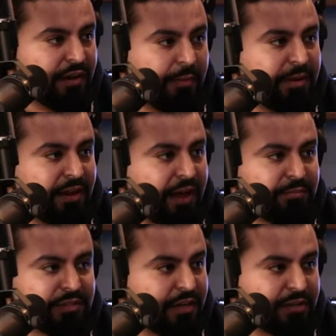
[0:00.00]
I make a lot of
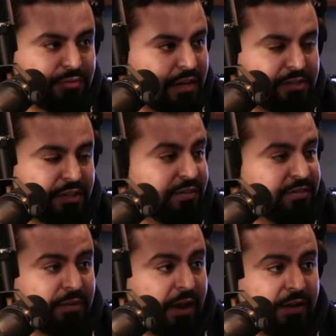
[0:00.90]
mistakes with that shit.
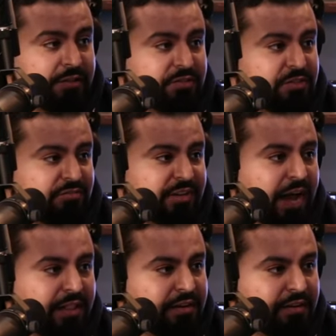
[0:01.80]
I, right. That's just
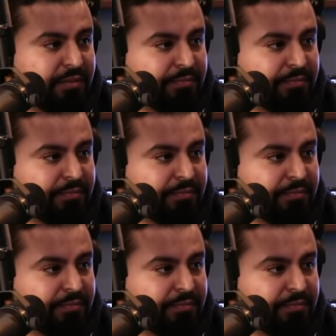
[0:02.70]
reality.